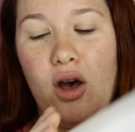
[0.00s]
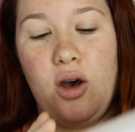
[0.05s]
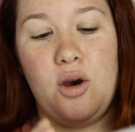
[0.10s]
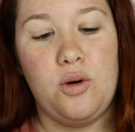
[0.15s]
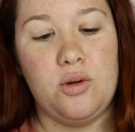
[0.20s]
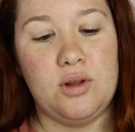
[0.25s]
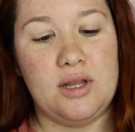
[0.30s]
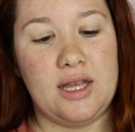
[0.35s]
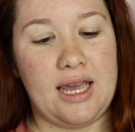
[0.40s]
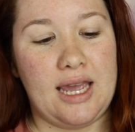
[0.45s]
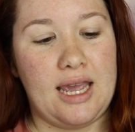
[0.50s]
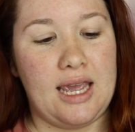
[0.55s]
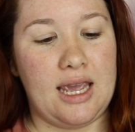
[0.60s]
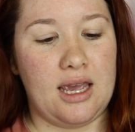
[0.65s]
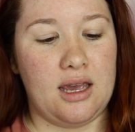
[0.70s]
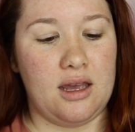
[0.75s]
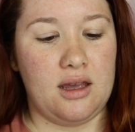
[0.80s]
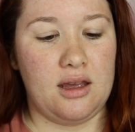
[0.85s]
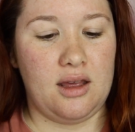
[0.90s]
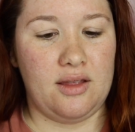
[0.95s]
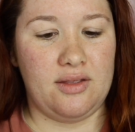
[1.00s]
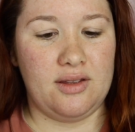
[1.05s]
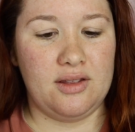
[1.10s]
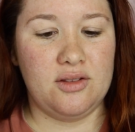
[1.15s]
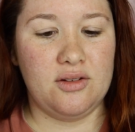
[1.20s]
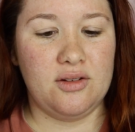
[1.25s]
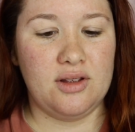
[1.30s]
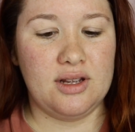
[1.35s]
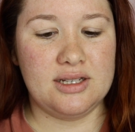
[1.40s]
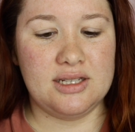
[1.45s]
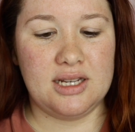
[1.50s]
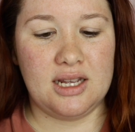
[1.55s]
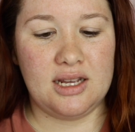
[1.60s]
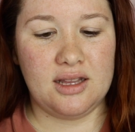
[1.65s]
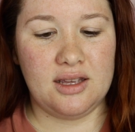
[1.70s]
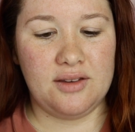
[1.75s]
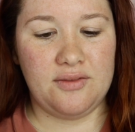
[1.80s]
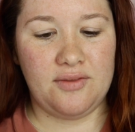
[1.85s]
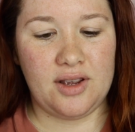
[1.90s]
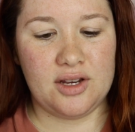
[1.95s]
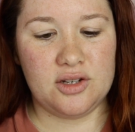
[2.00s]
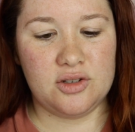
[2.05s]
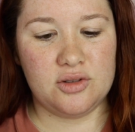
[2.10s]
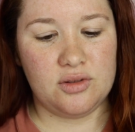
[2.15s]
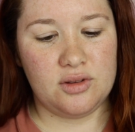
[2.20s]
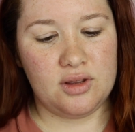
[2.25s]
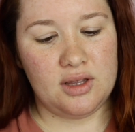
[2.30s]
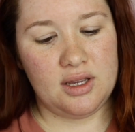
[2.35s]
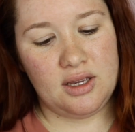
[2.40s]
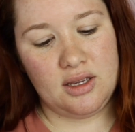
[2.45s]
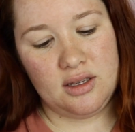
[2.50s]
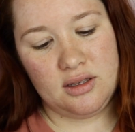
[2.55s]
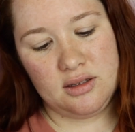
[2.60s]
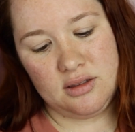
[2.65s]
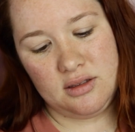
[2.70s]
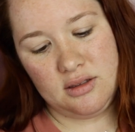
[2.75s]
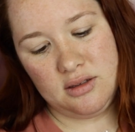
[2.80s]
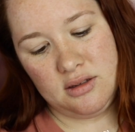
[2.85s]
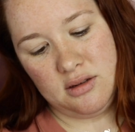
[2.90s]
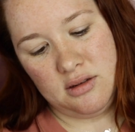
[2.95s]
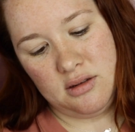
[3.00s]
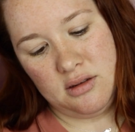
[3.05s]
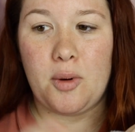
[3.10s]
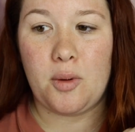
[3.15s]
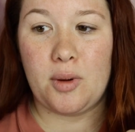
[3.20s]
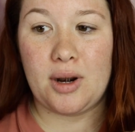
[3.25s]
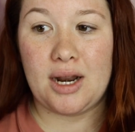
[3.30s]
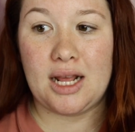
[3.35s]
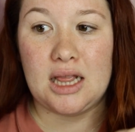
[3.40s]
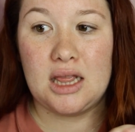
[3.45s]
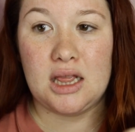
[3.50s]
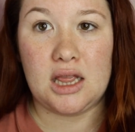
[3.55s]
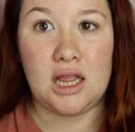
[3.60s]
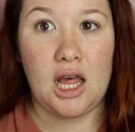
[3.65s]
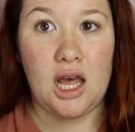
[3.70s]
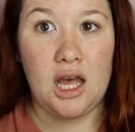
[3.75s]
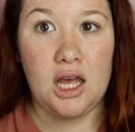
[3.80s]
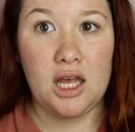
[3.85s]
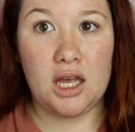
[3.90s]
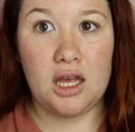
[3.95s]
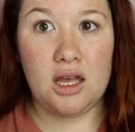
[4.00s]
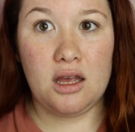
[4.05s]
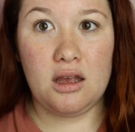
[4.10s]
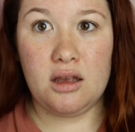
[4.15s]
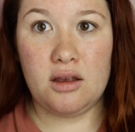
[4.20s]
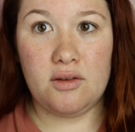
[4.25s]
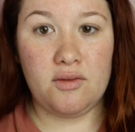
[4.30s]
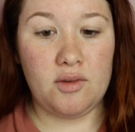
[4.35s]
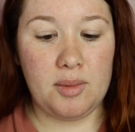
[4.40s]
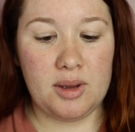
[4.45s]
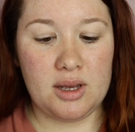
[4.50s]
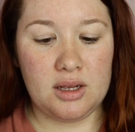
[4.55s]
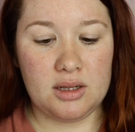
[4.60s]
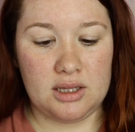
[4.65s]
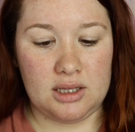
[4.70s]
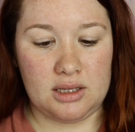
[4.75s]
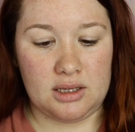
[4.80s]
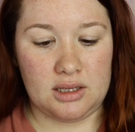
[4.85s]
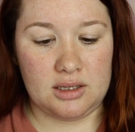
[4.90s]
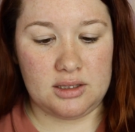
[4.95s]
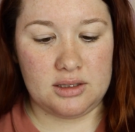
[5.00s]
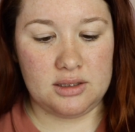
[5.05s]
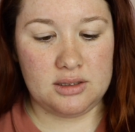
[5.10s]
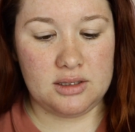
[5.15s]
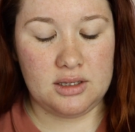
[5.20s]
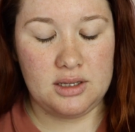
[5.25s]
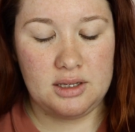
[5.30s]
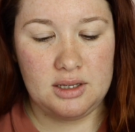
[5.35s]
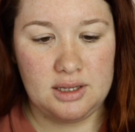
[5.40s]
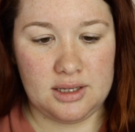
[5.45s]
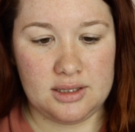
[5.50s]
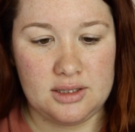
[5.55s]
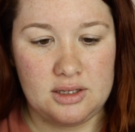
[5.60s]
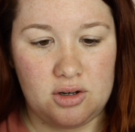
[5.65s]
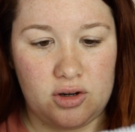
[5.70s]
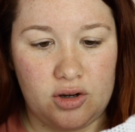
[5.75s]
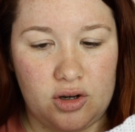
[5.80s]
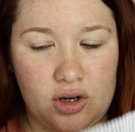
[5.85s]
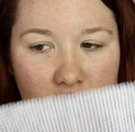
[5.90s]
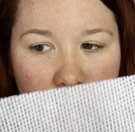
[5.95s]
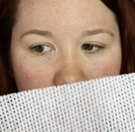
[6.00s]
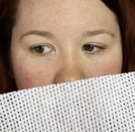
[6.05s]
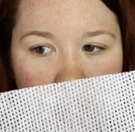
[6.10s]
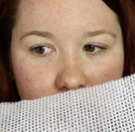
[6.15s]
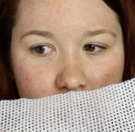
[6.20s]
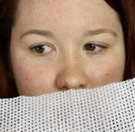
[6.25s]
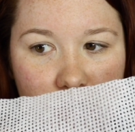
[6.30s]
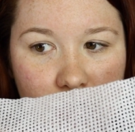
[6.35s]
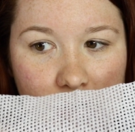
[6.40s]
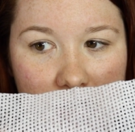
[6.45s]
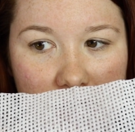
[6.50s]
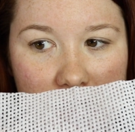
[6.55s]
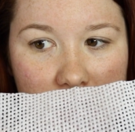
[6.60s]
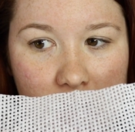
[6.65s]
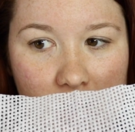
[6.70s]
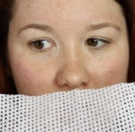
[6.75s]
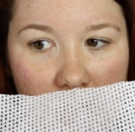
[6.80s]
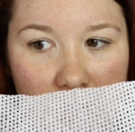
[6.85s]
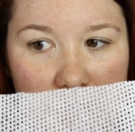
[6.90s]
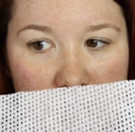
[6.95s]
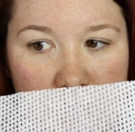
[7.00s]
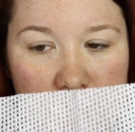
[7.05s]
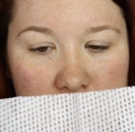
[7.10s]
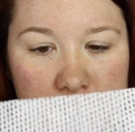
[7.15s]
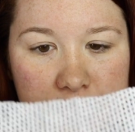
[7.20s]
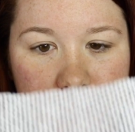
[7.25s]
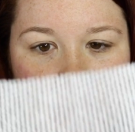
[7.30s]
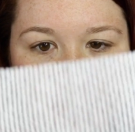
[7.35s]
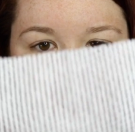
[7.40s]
Olay, I think they're like daily facial things. What I love about these is they're dry cloths.